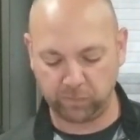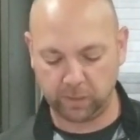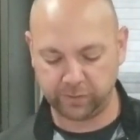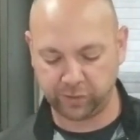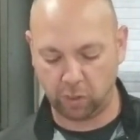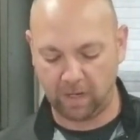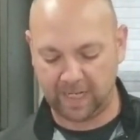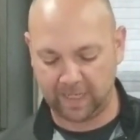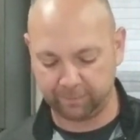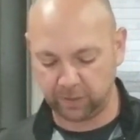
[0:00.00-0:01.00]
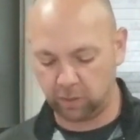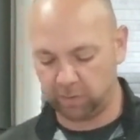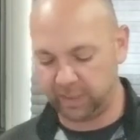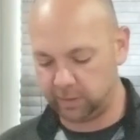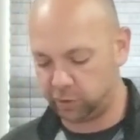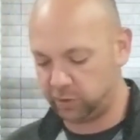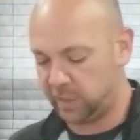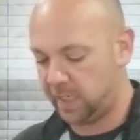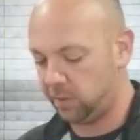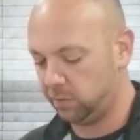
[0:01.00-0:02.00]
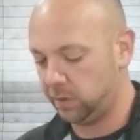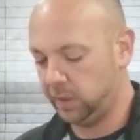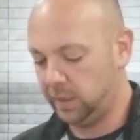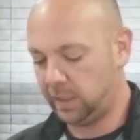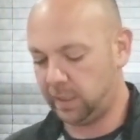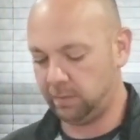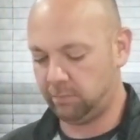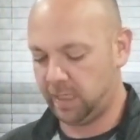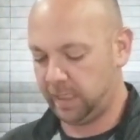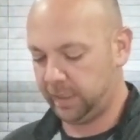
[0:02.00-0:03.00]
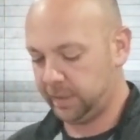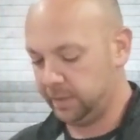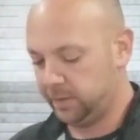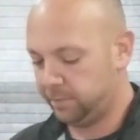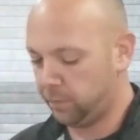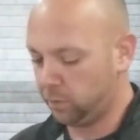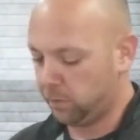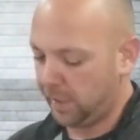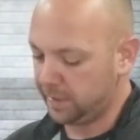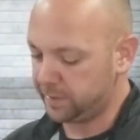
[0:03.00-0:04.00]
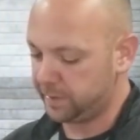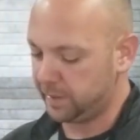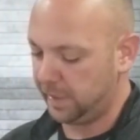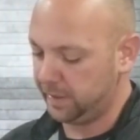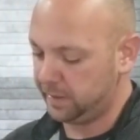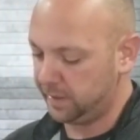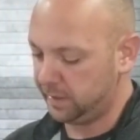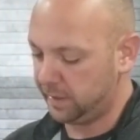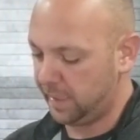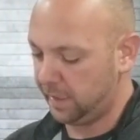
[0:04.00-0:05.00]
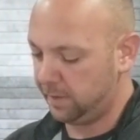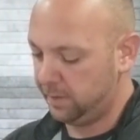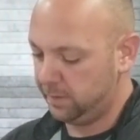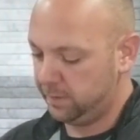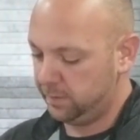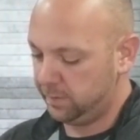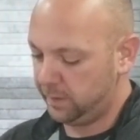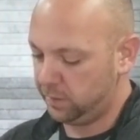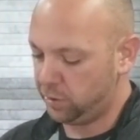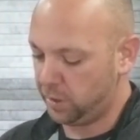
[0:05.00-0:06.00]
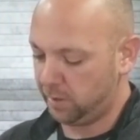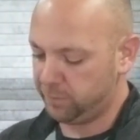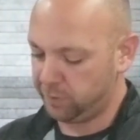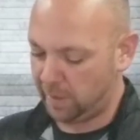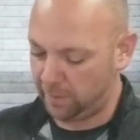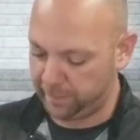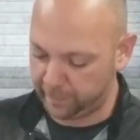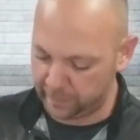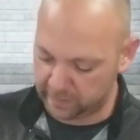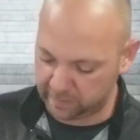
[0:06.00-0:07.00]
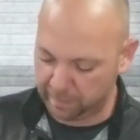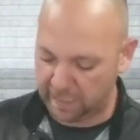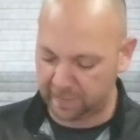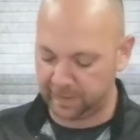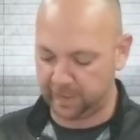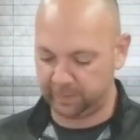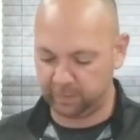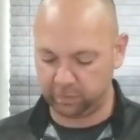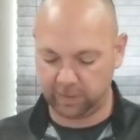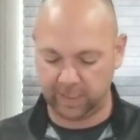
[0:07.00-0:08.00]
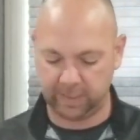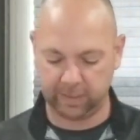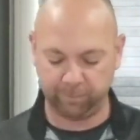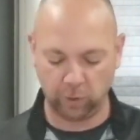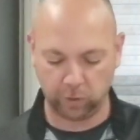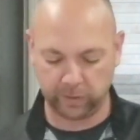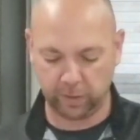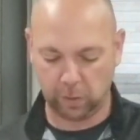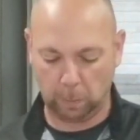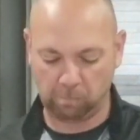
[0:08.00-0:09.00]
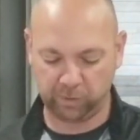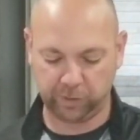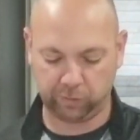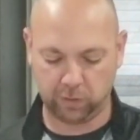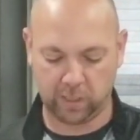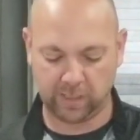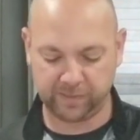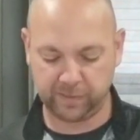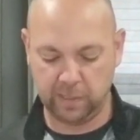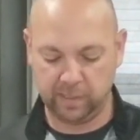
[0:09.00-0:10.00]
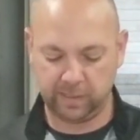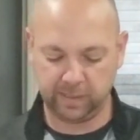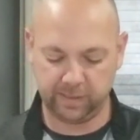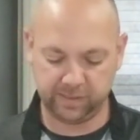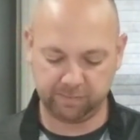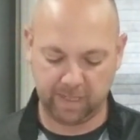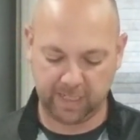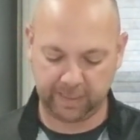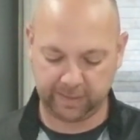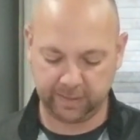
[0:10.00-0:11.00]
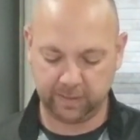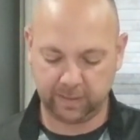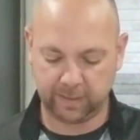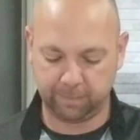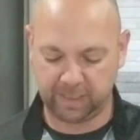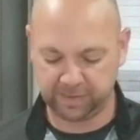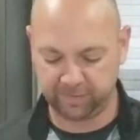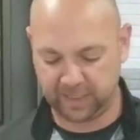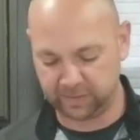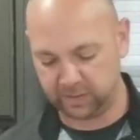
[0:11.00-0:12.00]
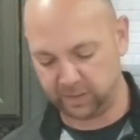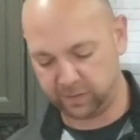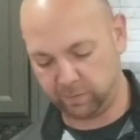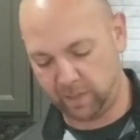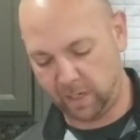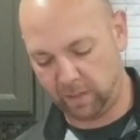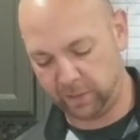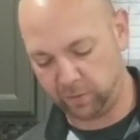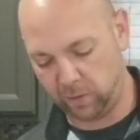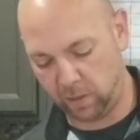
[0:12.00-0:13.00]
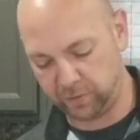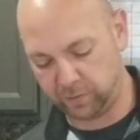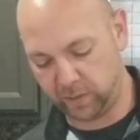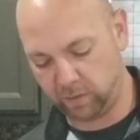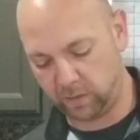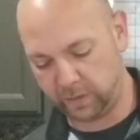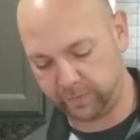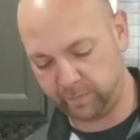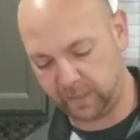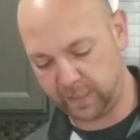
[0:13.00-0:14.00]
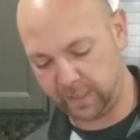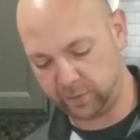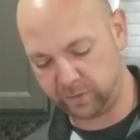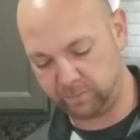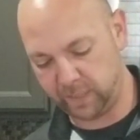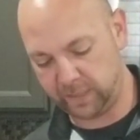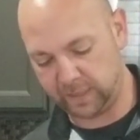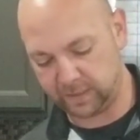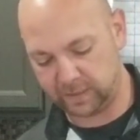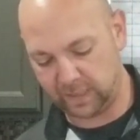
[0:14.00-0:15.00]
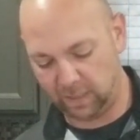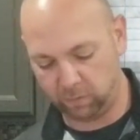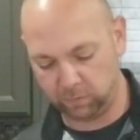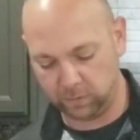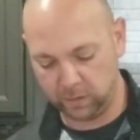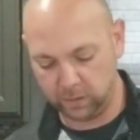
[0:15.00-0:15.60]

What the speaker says: So I have to go an inch down on my vertical axis line to get that inch up. So now this spot that I created earlier with the cross is my positive axis. So now I draw straight across from the line I just made that's down.